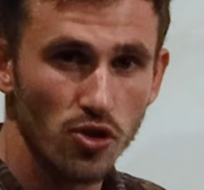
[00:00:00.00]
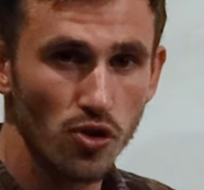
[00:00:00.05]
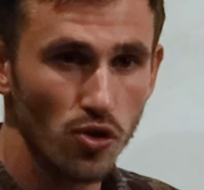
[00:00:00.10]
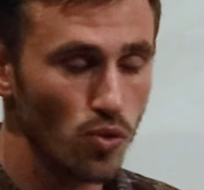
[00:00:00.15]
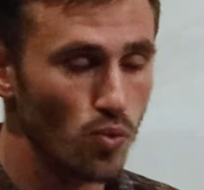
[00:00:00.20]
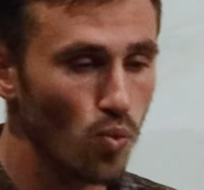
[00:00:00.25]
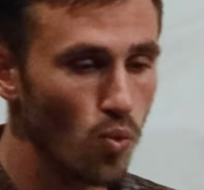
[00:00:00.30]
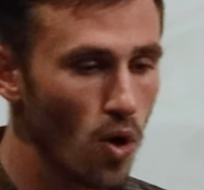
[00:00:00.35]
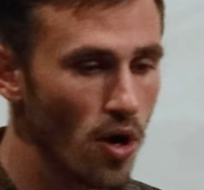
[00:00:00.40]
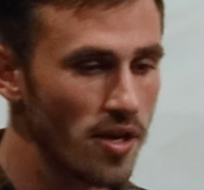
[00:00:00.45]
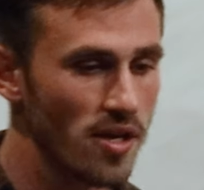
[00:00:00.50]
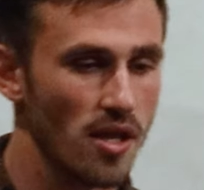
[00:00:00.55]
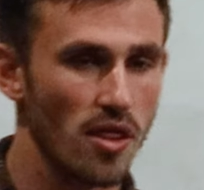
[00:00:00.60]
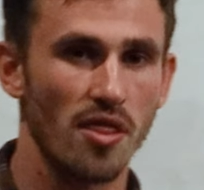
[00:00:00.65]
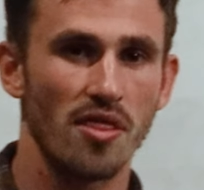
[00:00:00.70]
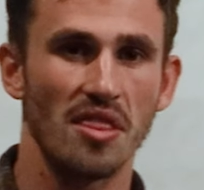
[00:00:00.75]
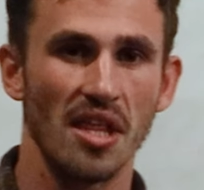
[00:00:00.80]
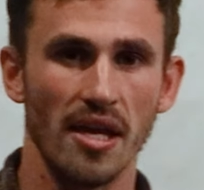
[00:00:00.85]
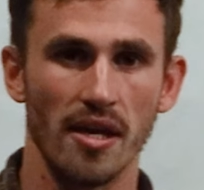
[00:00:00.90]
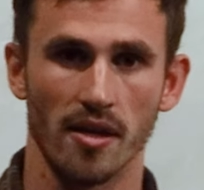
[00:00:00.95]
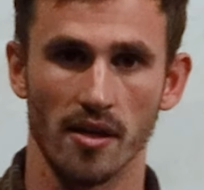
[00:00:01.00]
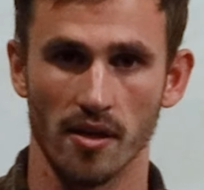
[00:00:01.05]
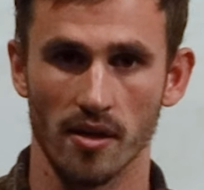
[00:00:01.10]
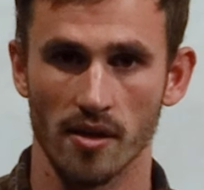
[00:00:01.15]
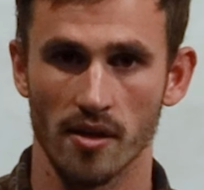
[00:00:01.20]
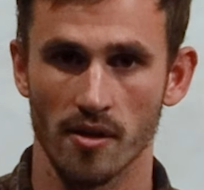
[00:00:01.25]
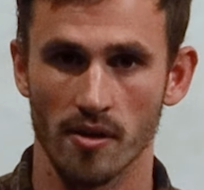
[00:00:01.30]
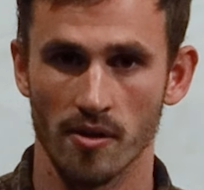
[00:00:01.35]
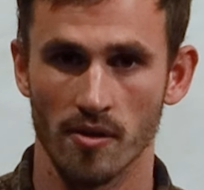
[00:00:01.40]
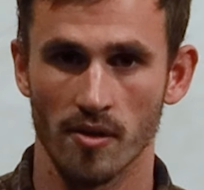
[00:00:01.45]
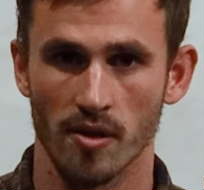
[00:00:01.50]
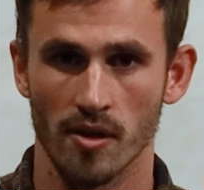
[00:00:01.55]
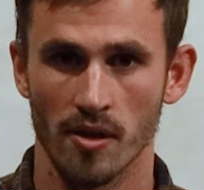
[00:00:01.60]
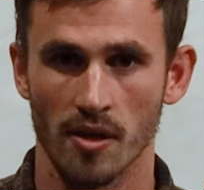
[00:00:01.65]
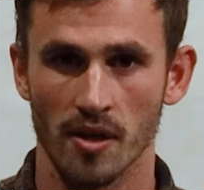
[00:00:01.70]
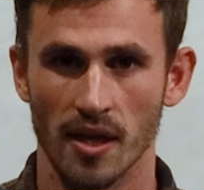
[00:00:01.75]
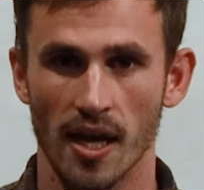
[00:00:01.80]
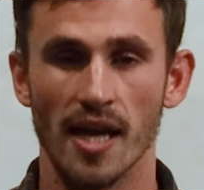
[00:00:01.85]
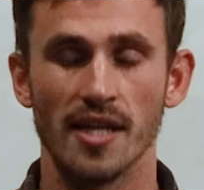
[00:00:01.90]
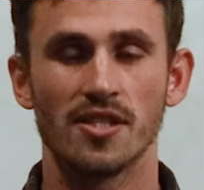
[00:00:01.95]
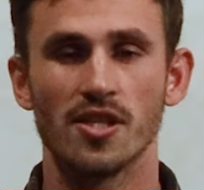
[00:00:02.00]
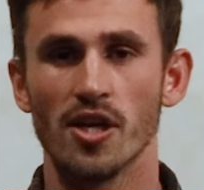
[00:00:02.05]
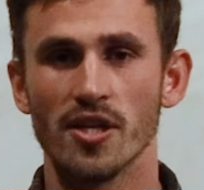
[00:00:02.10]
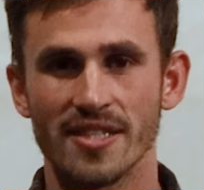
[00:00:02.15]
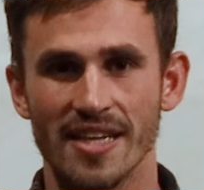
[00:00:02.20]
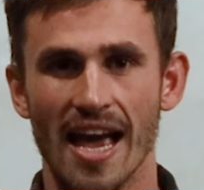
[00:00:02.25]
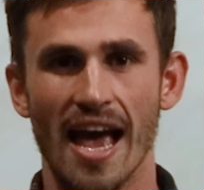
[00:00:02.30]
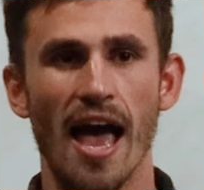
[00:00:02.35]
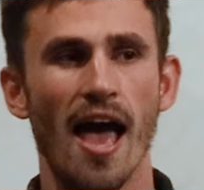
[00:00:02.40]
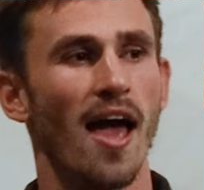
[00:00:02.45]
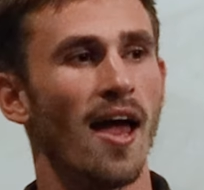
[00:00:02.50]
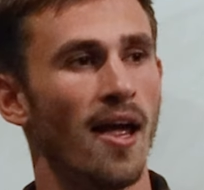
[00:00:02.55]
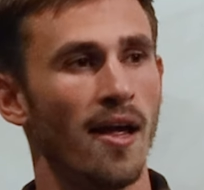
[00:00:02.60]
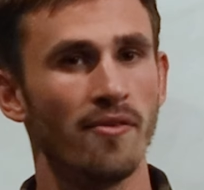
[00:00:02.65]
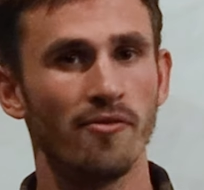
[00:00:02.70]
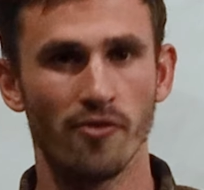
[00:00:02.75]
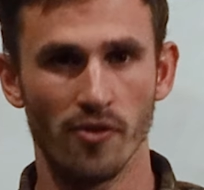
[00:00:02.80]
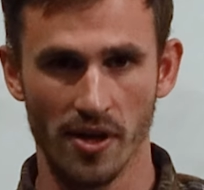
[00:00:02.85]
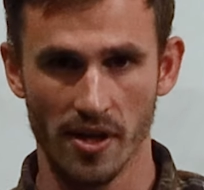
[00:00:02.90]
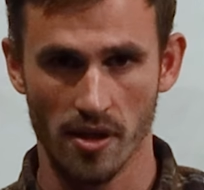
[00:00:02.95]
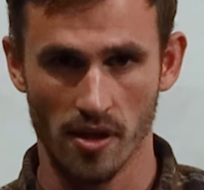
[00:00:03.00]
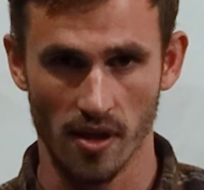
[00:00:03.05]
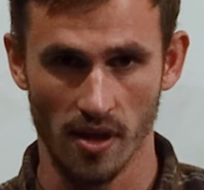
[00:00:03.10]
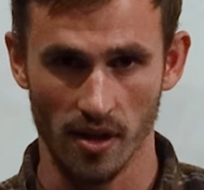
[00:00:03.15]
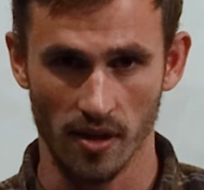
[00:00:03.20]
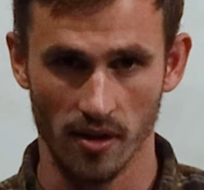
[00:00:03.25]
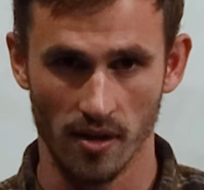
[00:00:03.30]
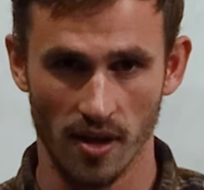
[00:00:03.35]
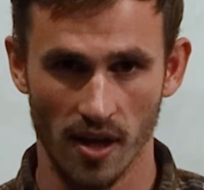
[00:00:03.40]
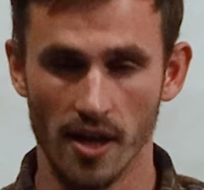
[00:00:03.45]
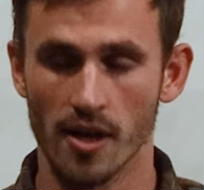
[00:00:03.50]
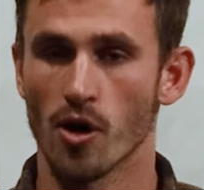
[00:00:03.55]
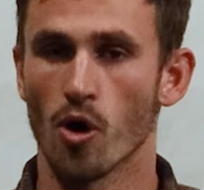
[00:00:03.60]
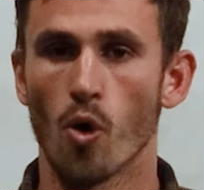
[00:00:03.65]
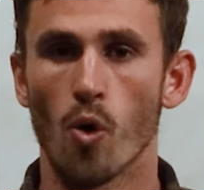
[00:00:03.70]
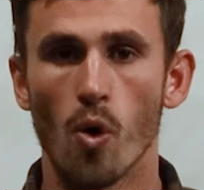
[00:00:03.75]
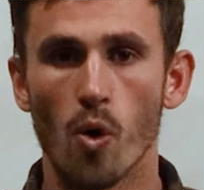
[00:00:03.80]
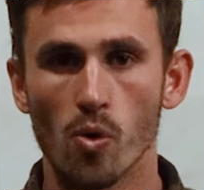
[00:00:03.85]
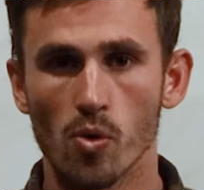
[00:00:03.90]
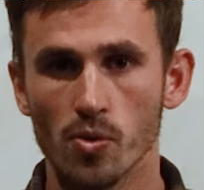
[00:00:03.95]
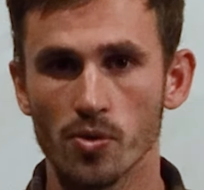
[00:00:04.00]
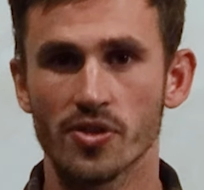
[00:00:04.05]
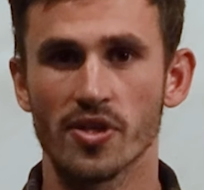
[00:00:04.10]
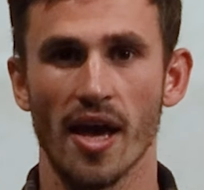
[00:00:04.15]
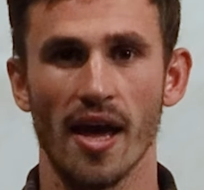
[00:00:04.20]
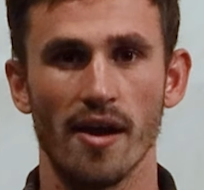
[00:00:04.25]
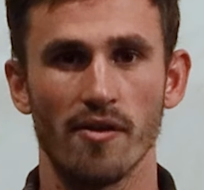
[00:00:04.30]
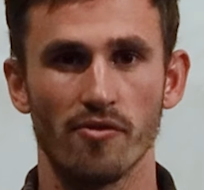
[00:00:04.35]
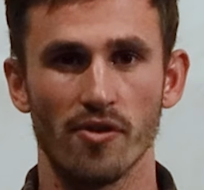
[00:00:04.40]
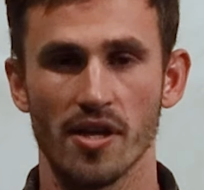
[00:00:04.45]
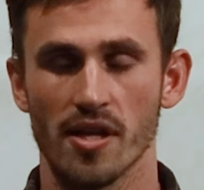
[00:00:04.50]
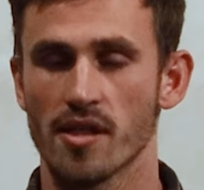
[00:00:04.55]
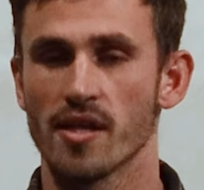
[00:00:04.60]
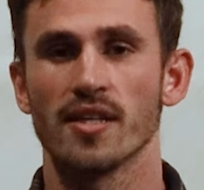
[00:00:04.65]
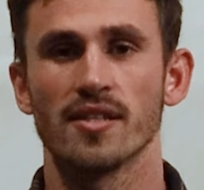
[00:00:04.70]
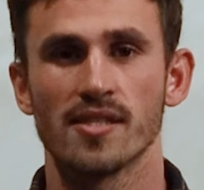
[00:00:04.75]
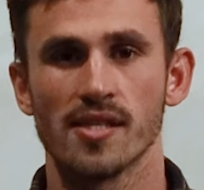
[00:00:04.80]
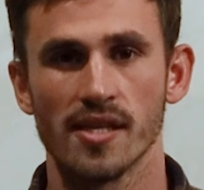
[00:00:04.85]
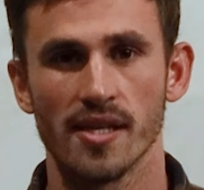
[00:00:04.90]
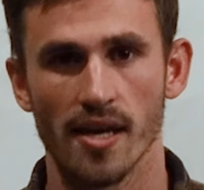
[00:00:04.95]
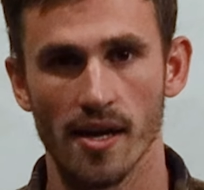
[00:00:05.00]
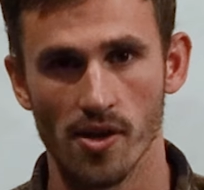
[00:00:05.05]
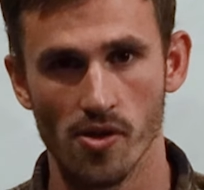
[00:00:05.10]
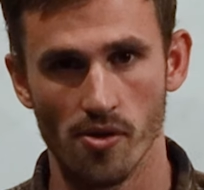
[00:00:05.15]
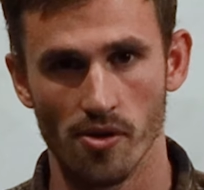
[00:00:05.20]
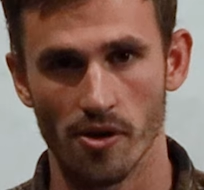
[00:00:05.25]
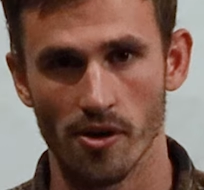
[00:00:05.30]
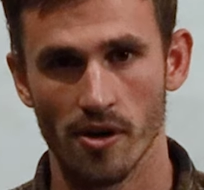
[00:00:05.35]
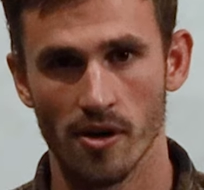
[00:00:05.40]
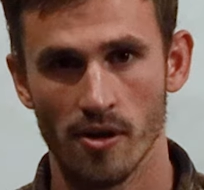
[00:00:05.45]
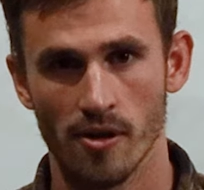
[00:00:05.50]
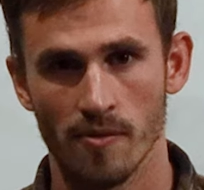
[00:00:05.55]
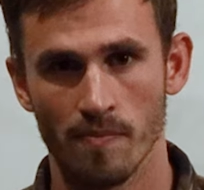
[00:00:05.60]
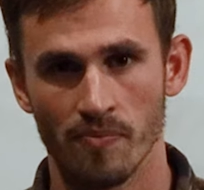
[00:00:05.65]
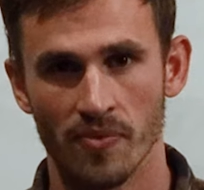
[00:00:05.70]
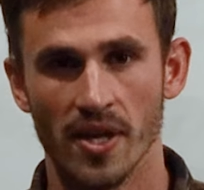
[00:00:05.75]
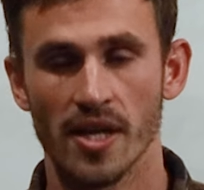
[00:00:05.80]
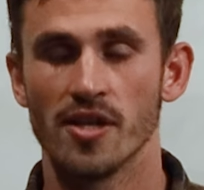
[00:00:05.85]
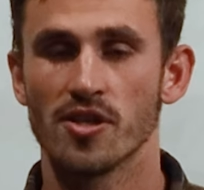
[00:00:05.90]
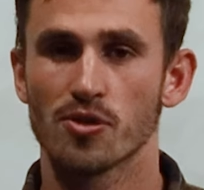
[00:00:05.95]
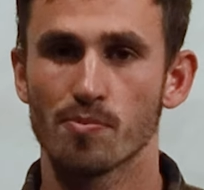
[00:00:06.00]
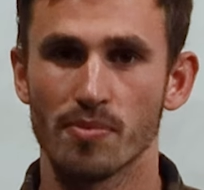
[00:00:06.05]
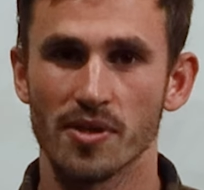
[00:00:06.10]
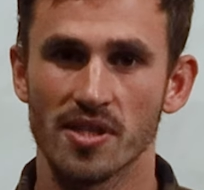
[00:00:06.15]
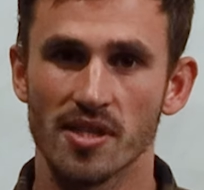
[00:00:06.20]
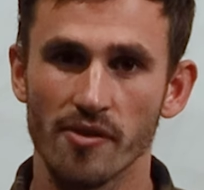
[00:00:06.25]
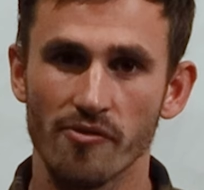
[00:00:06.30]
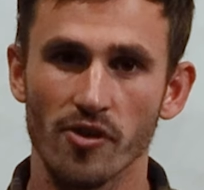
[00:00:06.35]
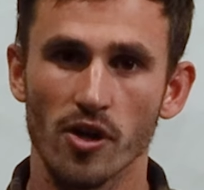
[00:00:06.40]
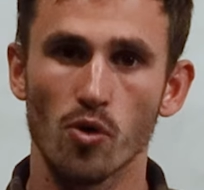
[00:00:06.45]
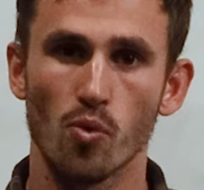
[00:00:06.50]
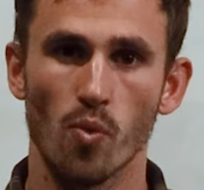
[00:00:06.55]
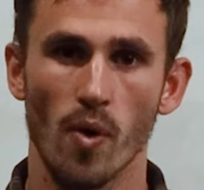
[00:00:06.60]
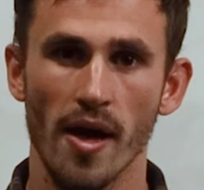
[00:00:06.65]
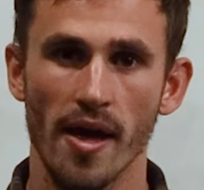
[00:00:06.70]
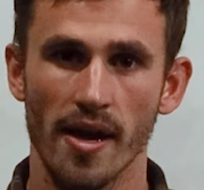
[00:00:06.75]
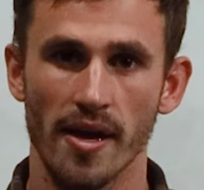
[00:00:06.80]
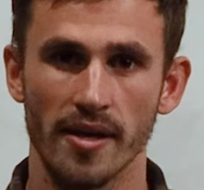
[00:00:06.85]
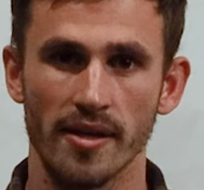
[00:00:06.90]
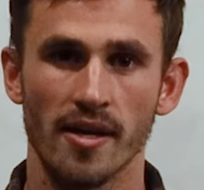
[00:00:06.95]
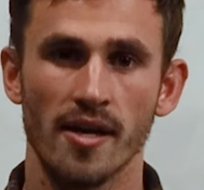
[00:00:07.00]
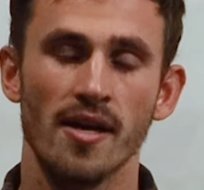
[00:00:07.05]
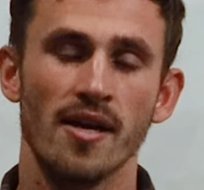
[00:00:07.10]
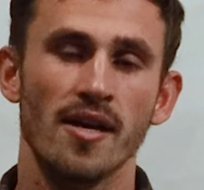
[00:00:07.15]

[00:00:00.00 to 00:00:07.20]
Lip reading: do one thing, it does everything. And it holds everything together in a specific way.